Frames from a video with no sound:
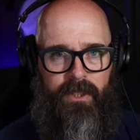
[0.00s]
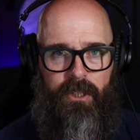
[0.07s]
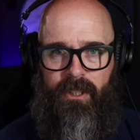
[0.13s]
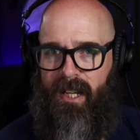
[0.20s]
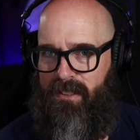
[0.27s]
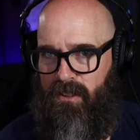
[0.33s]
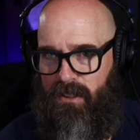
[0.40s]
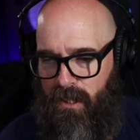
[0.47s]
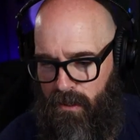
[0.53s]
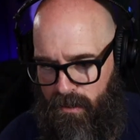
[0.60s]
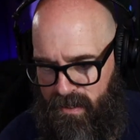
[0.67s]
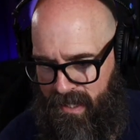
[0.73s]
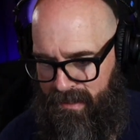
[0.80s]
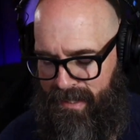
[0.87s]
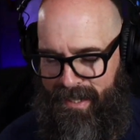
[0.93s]
You guys
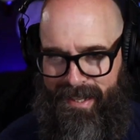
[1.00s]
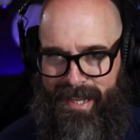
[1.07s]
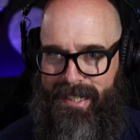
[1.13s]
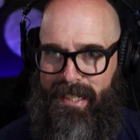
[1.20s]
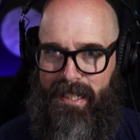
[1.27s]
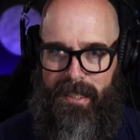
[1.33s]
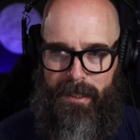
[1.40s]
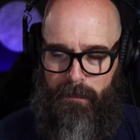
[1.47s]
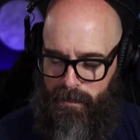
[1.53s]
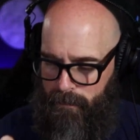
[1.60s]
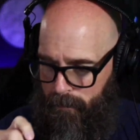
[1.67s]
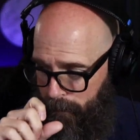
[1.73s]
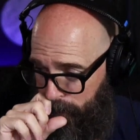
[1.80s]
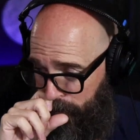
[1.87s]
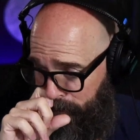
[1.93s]
know that, that I get up
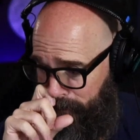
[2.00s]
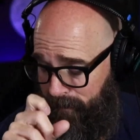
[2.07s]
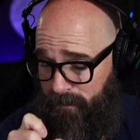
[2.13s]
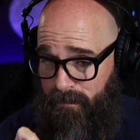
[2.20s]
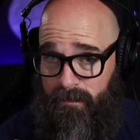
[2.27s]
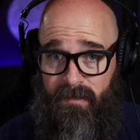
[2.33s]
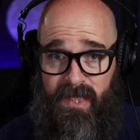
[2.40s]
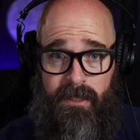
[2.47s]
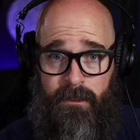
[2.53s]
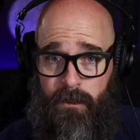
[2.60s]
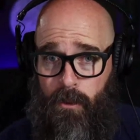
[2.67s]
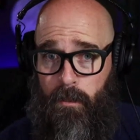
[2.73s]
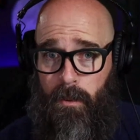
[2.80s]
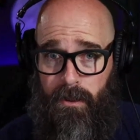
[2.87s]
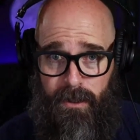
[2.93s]

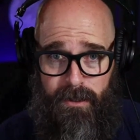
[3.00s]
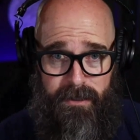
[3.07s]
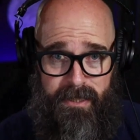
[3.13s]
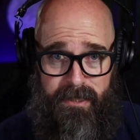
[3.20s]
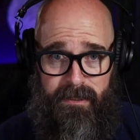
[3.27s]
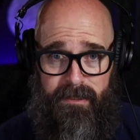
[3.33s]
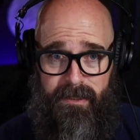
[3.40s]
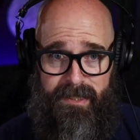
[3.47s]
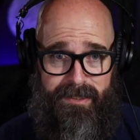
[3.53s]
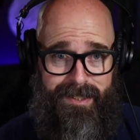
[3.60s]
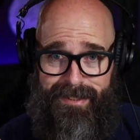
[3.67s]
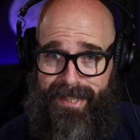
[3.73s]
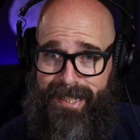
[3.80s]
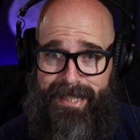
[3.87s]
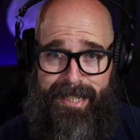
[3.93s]
super early. Like
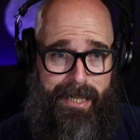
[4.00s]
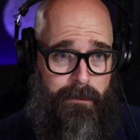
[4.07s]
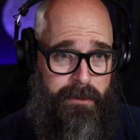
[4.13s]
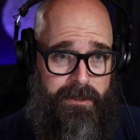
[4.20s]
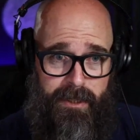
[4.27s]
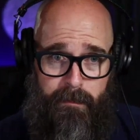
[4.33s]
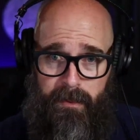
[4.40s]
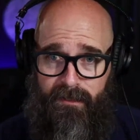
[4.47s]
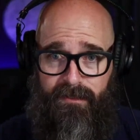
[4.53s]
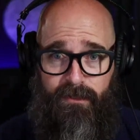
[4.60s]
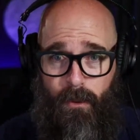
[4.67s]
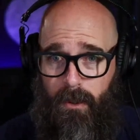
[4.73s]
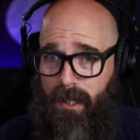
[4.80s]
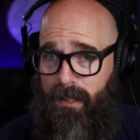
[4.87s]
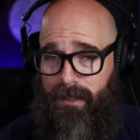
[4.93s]
today, I was up at
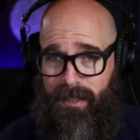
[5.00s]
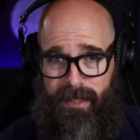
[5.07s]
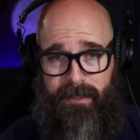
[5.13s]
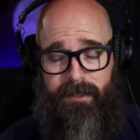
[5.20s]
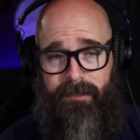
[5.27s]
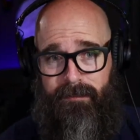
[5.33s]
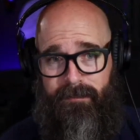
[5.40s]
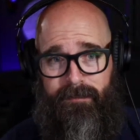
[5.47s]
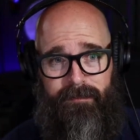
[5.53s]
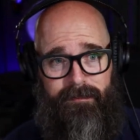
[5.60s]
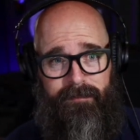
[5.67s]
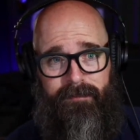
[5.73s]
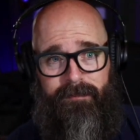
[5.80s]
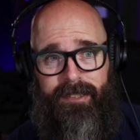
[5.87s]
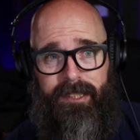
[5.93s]
four o'clock.
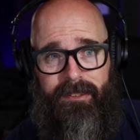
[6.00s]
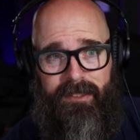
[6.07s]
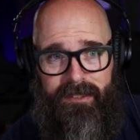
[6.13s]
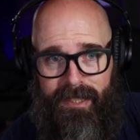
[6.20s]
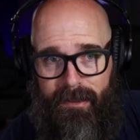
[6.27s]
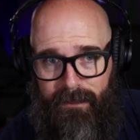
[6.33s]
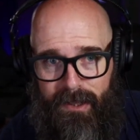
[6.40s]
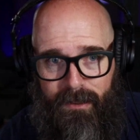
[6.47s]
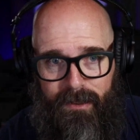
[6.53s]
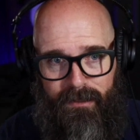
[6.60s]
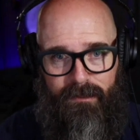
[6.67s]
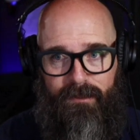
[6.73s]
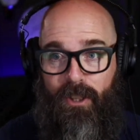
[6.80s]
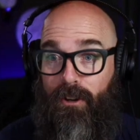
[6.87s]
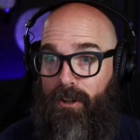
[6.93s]
It's
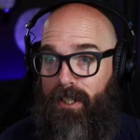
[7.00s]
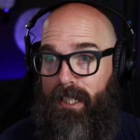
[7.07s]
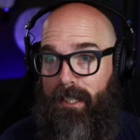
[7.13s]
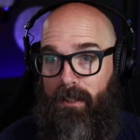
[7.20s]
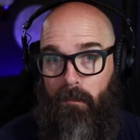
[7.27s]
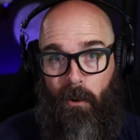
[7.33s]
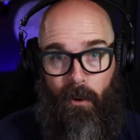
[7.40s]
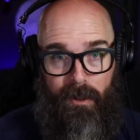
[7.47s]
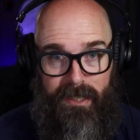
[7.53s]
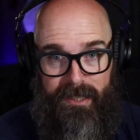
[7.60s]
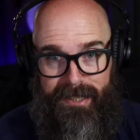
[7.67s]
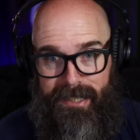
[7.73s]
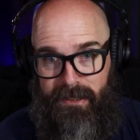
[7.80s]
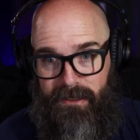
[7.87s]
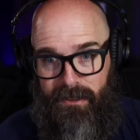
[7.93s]
7.30 in the
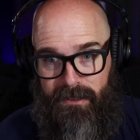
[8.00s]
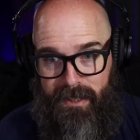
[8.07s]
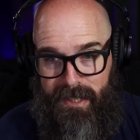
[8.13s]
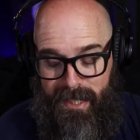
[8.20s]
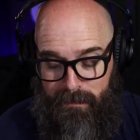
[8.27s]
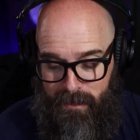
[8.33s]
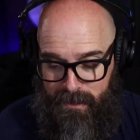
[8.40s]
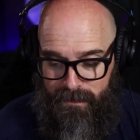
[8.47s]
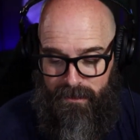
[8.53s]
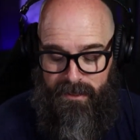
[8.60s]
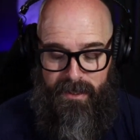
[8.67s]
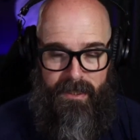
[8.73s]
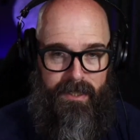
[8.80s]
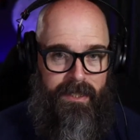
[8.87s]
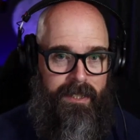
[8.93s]
morning Eastern time here.
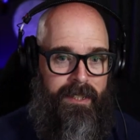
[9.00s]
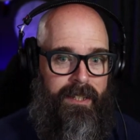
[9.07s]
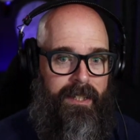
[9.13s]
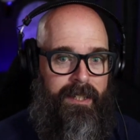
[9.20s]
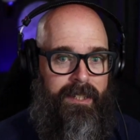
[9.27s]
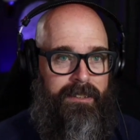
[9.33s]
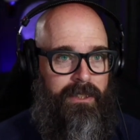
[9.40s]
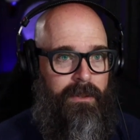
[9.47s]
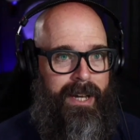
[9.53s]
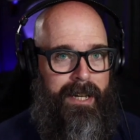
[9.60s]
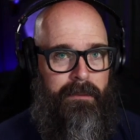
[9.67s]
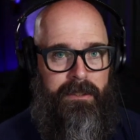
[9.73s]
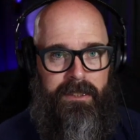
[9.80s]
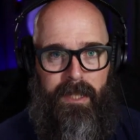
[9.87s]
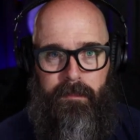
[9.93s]
so
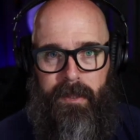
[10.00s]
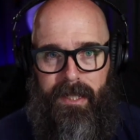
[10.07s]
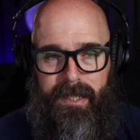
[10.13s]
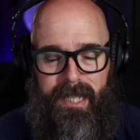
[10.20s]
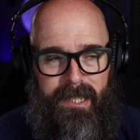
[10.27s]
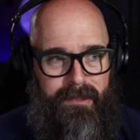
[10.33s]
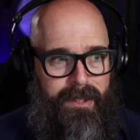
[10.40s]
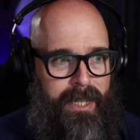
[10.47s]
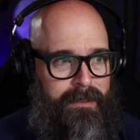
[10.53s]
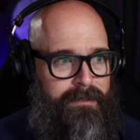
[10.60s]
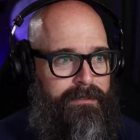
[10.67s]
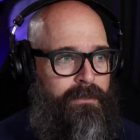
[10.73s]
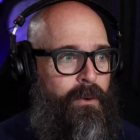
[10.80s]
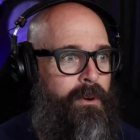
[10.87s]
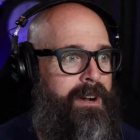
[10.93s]
I was up at, at, at
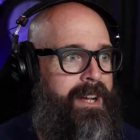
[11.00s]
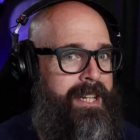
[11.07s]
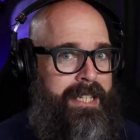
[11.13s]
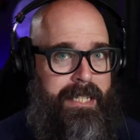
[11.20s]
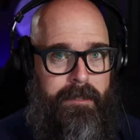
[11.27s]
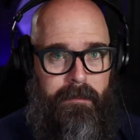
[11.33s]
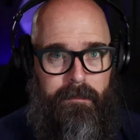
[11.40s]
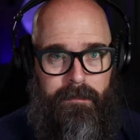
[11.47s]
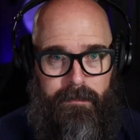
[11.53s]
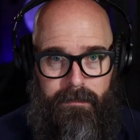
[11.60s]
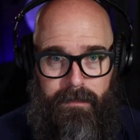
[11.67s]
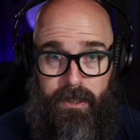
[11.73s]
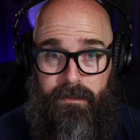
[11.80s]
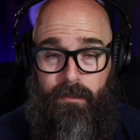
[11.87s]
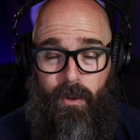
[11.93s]
4 a.m.
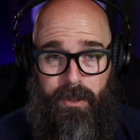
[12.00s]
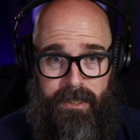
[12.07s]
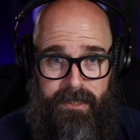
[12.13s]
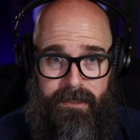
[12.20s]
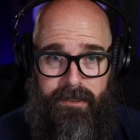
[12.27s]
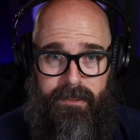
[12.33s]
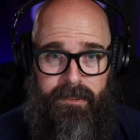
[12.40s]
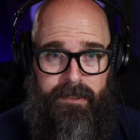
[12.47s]
this morning.